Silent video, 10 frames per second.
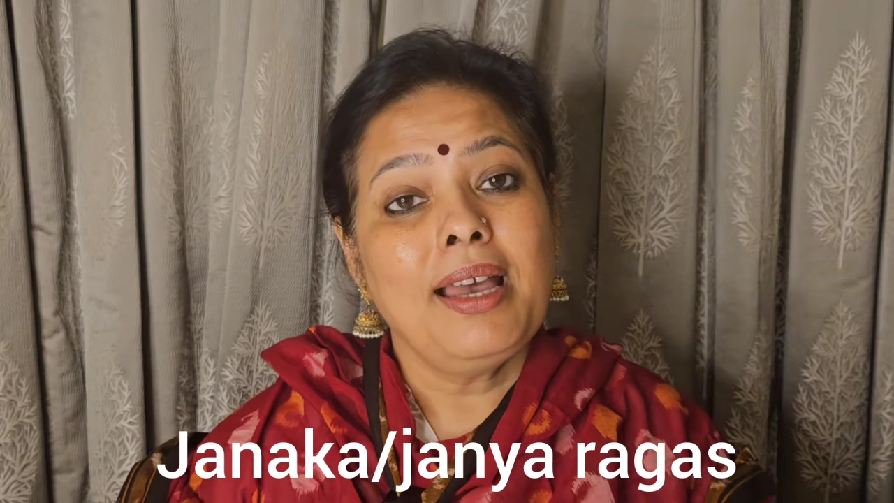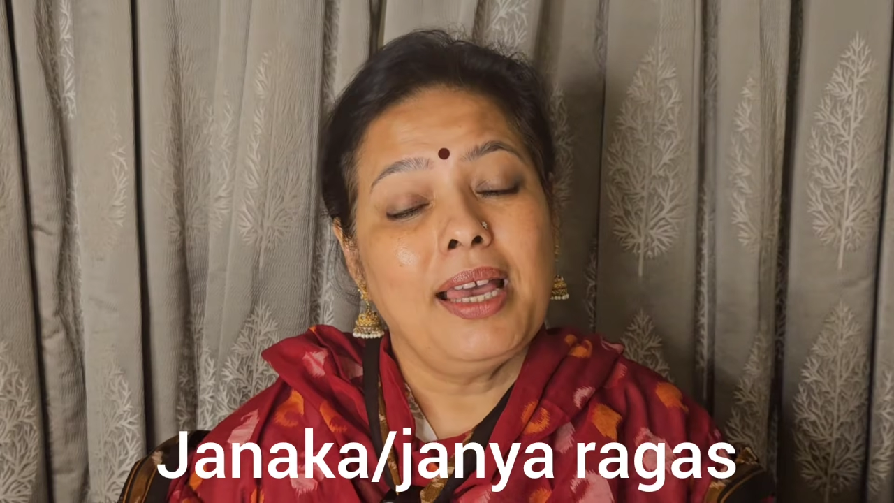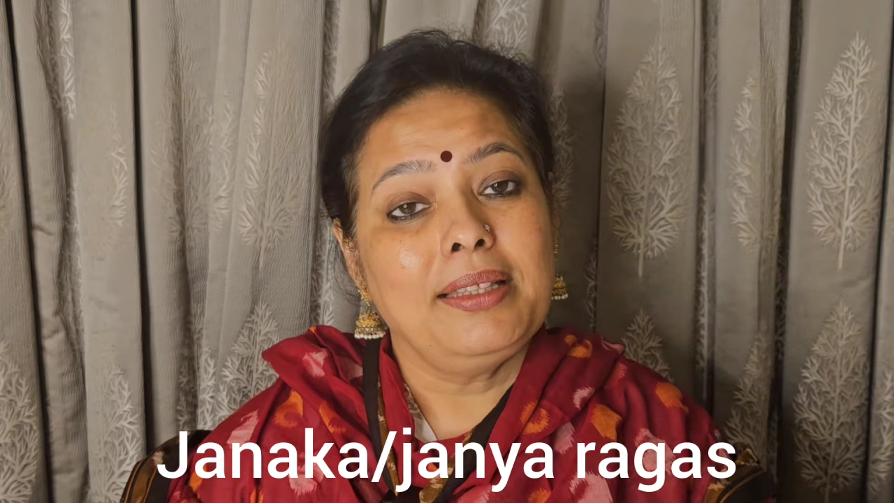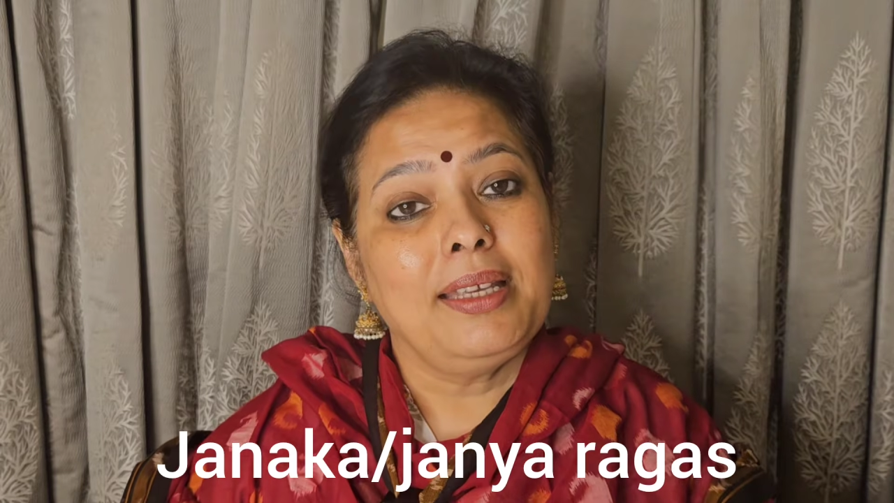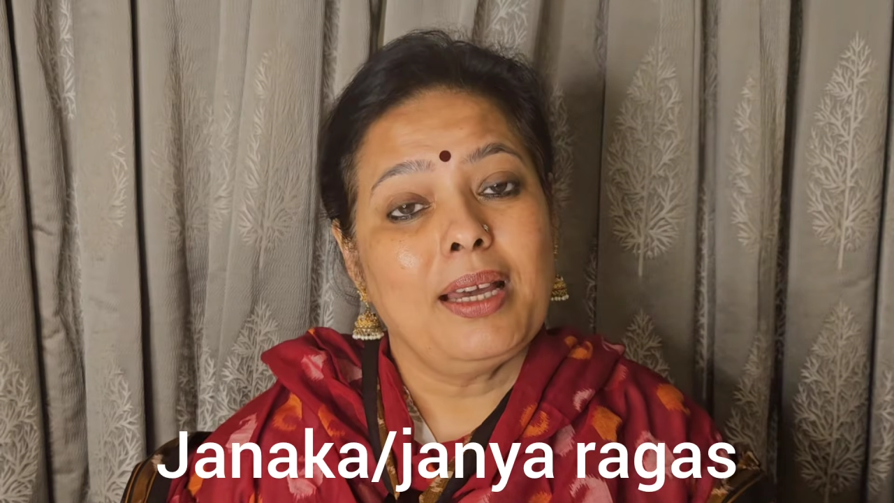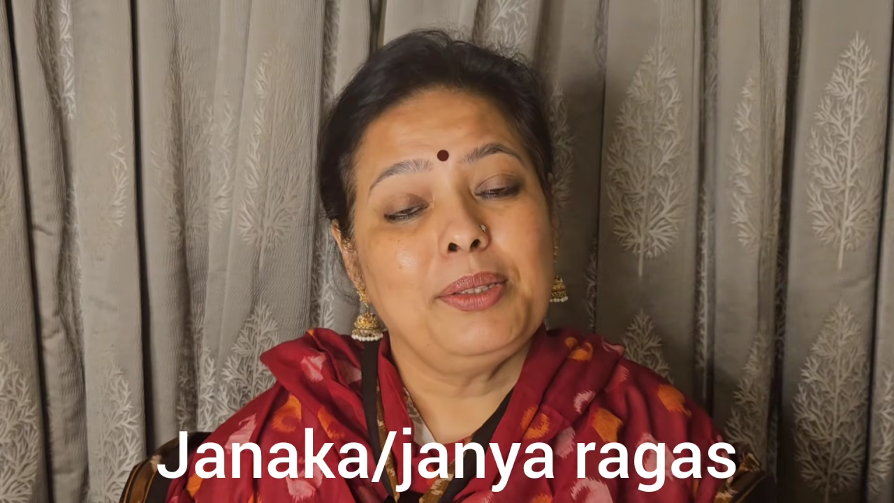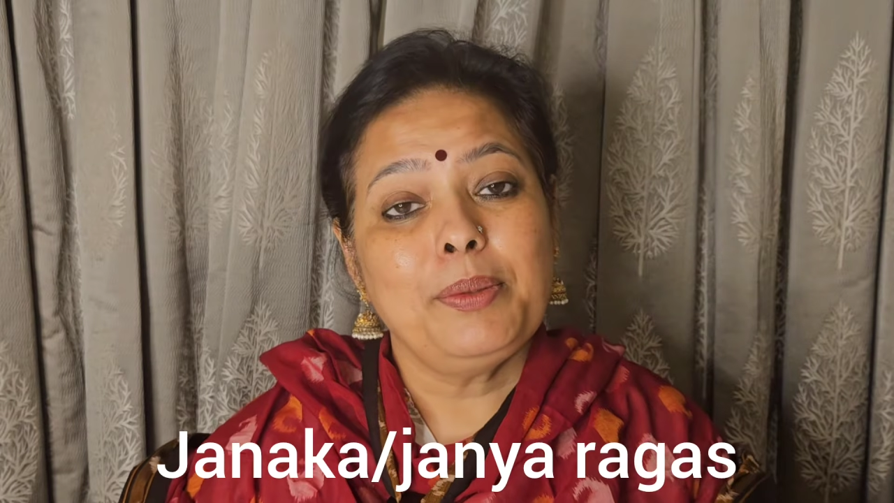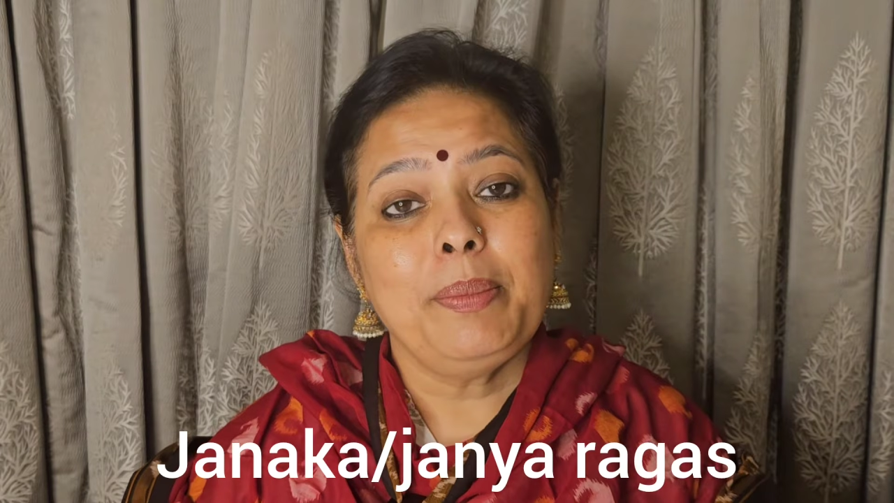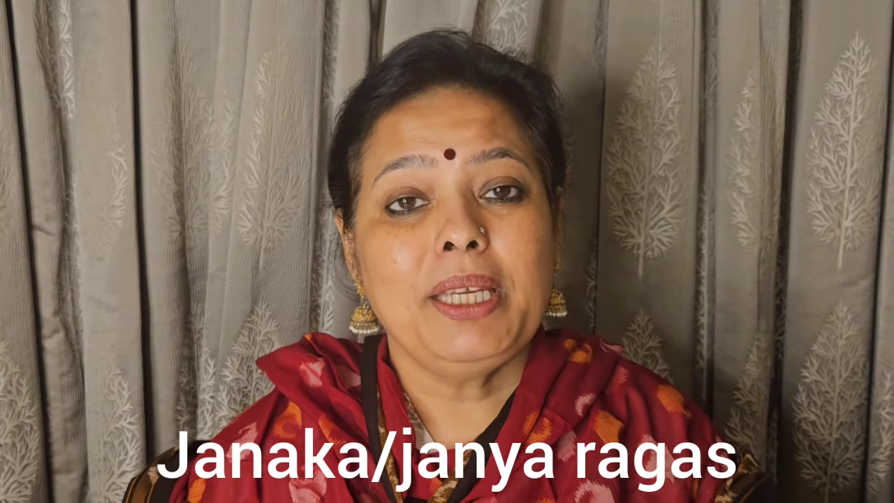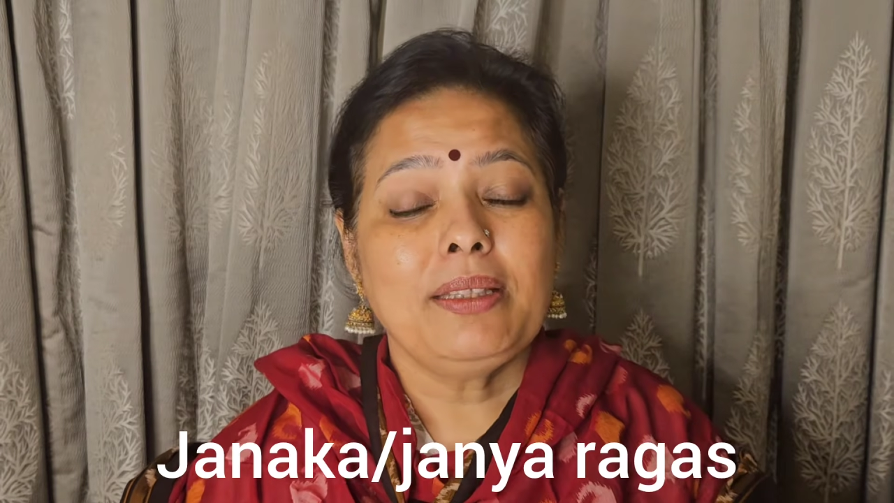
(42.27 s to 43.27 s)
and the other
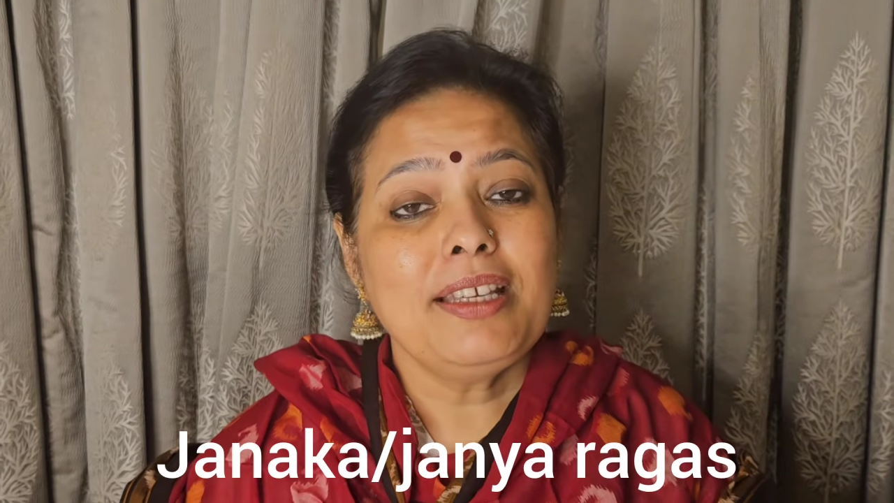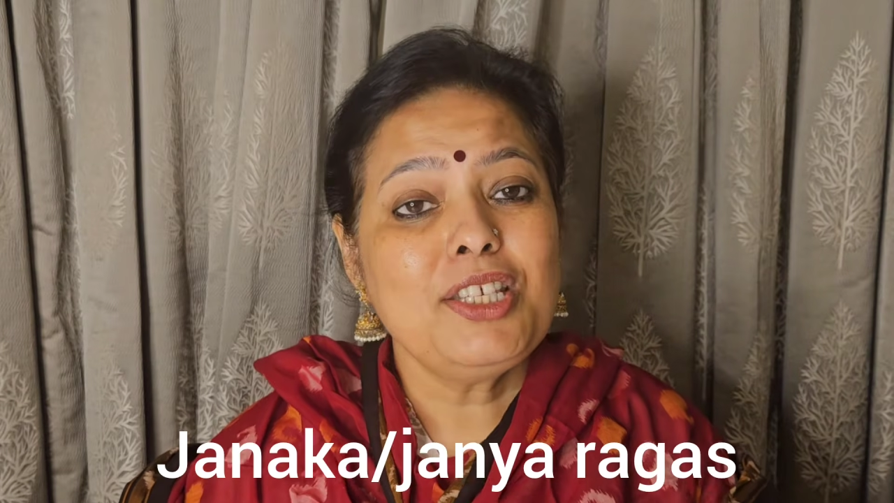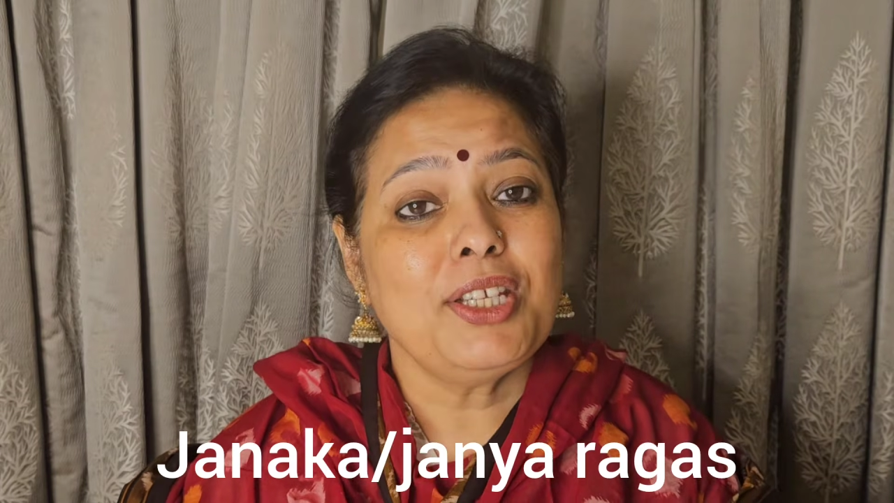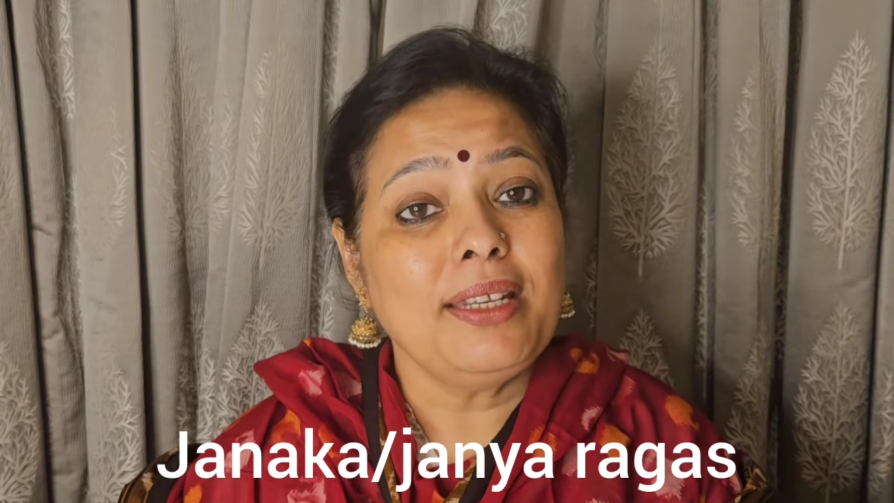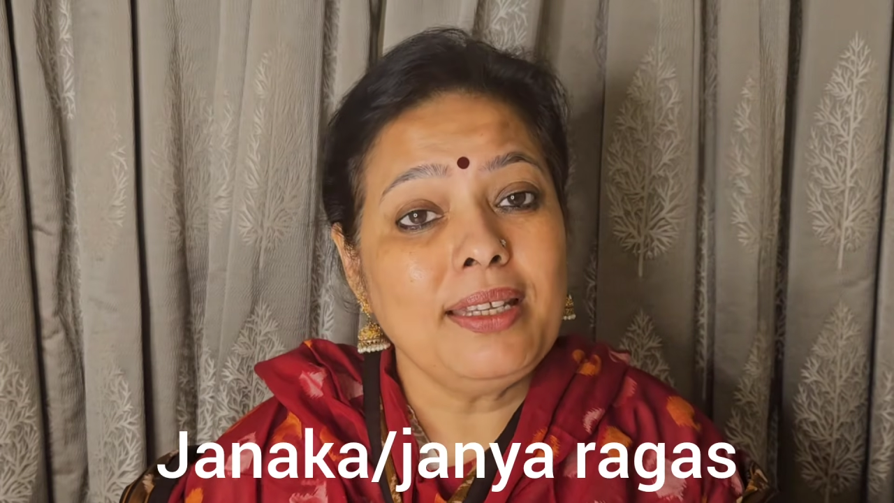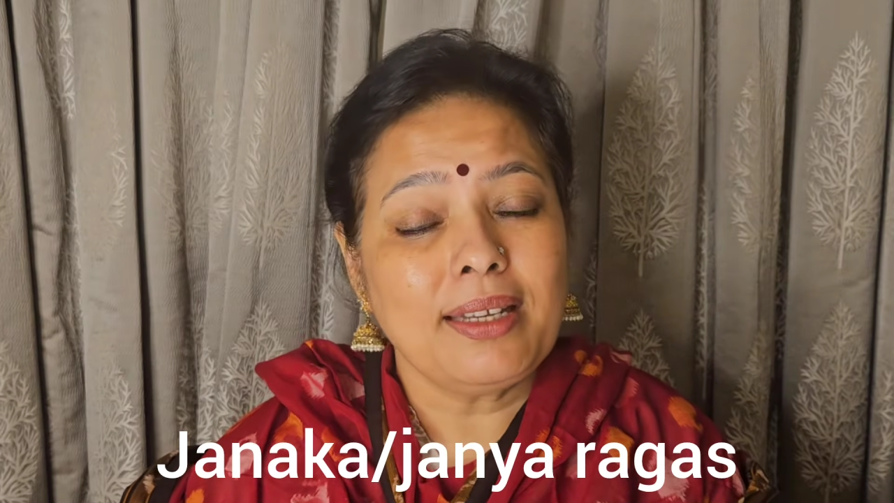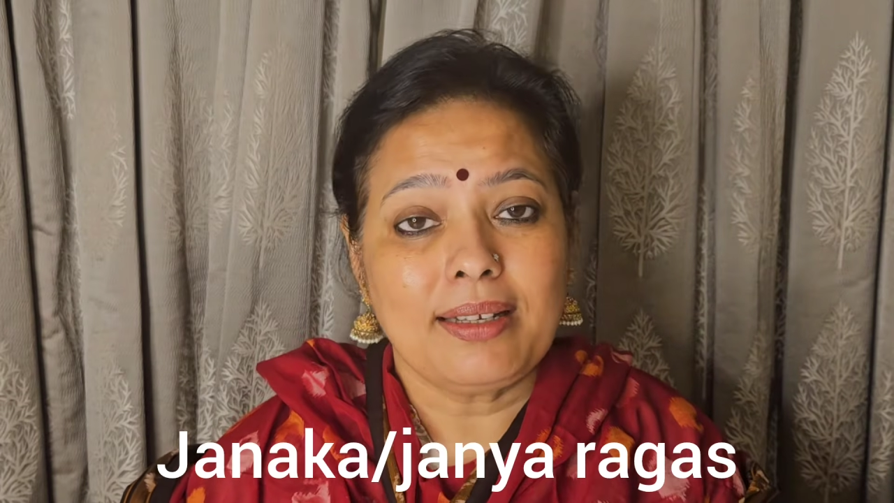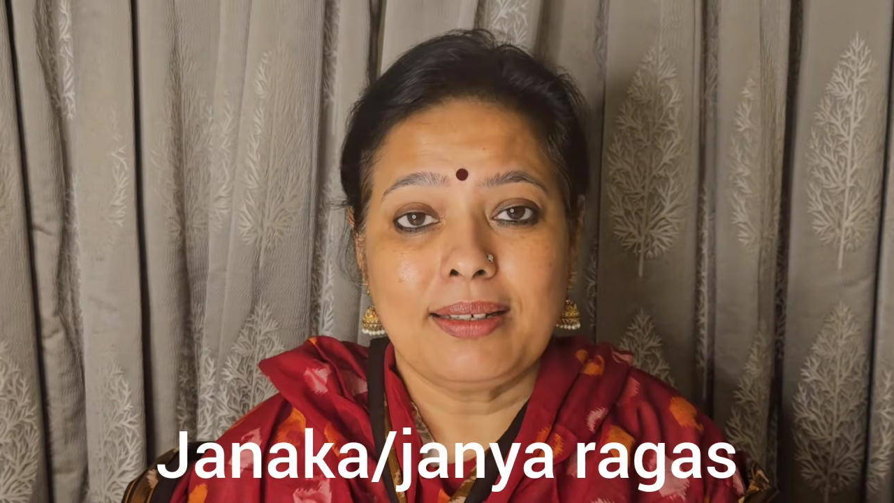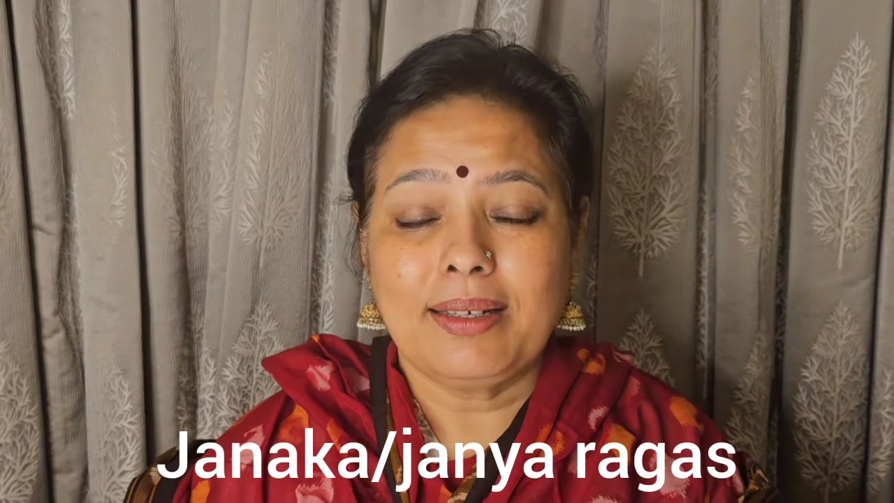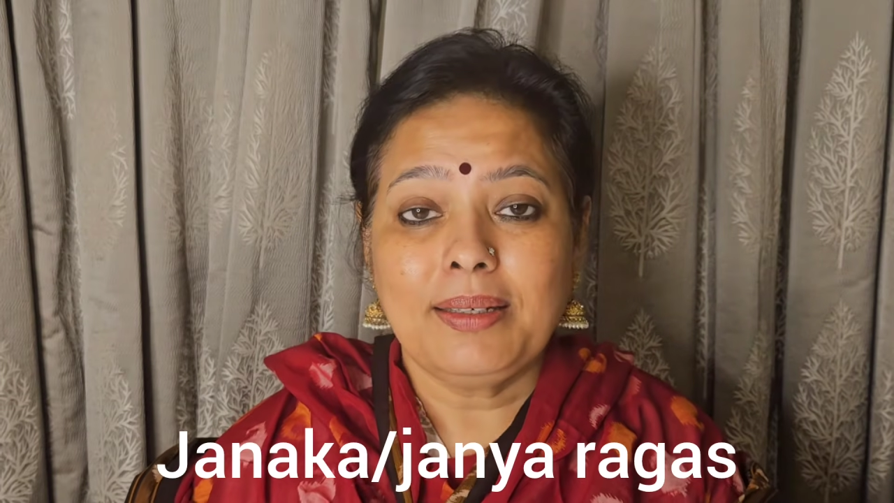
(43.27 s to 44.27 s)
being the Janya
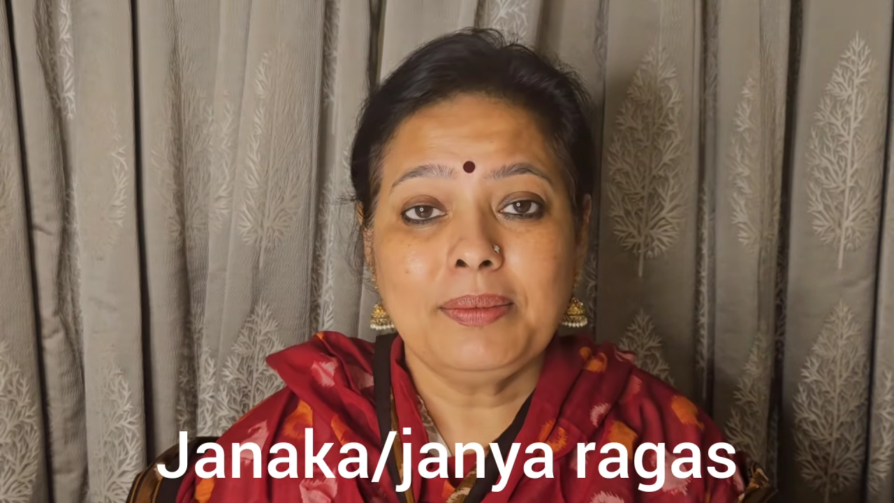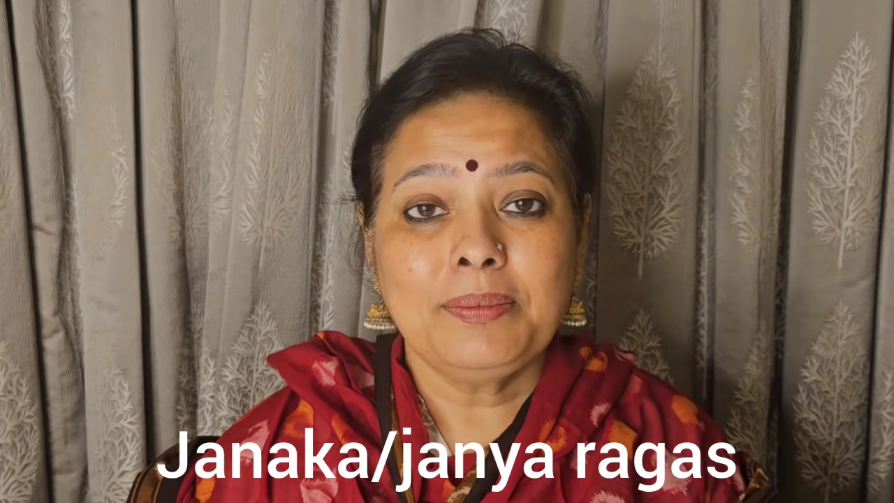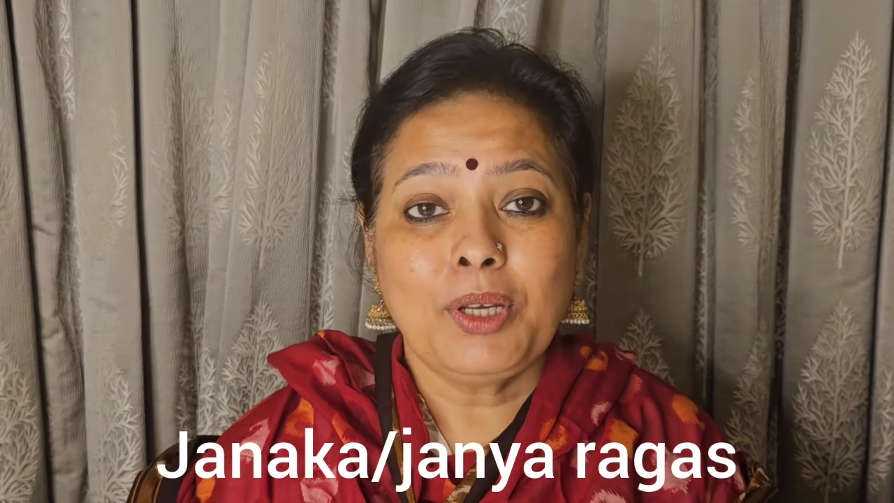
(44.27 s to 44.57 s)
raga